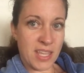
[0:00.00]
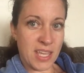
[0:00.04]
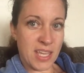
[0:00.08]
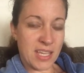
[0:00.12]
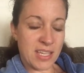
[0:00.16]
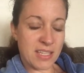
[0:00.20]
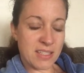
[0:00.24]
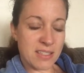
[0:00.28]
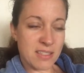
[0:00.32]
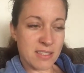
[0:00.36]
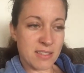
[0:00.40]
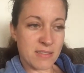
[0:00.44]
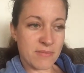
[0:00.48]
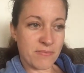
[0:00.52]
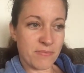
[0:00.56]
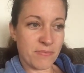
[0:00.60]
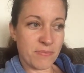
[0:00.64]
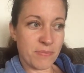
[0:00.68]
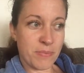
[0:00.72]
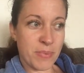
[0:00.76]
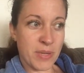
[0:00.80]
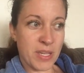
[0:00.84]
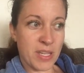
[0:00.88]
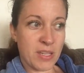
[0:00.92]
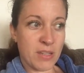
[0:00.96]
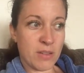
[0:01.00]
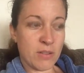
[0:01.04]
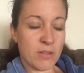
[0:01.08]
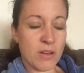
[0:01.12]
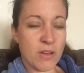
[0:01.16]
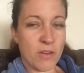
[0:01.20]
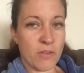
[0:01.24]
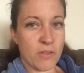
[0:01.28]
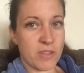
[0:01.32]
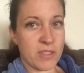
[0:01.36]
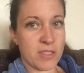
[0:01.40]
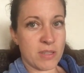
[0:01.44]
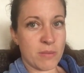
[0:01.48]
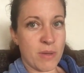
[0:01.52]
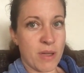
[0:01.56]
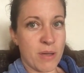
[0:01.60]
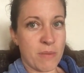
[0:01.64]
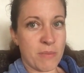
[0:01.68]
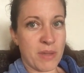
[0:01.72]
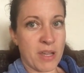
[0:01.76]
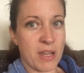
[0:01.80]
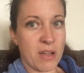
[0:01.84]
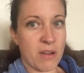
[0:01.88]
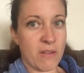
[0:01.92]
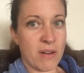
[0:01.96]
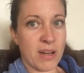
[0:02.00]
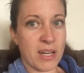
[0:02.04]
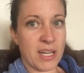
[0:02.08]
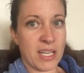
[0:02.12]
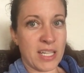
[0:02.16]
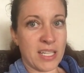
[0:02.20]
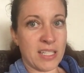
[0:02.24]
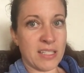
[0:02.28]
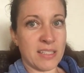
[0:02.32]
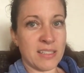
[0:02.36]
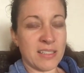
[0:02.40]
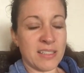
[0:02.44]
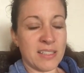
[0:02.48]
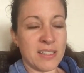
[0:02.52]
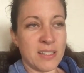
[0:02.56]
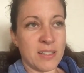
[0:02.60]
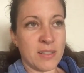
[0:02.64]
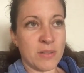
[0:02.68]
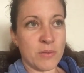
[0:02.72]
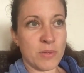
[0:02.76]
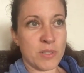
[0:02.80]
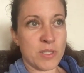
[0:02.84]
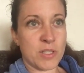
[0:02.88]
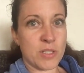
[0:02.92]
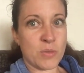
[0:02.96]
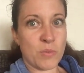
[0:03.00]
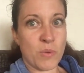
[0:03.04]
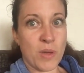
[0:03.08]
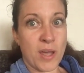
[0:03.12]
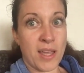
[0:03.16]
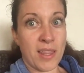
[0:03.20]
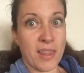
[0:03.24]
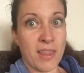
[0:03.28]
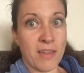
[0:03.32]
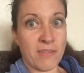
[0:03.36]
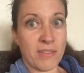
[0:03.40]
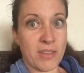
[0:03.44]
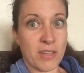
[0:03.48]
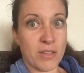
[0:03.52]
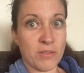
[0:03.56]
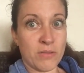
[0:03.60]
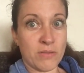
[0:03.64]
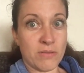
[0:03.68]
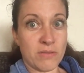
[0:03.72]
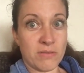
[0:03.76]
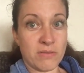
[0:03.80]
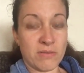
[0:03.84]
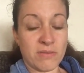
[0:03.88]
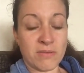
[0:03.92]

things, but you know this about me already, which is why I love you.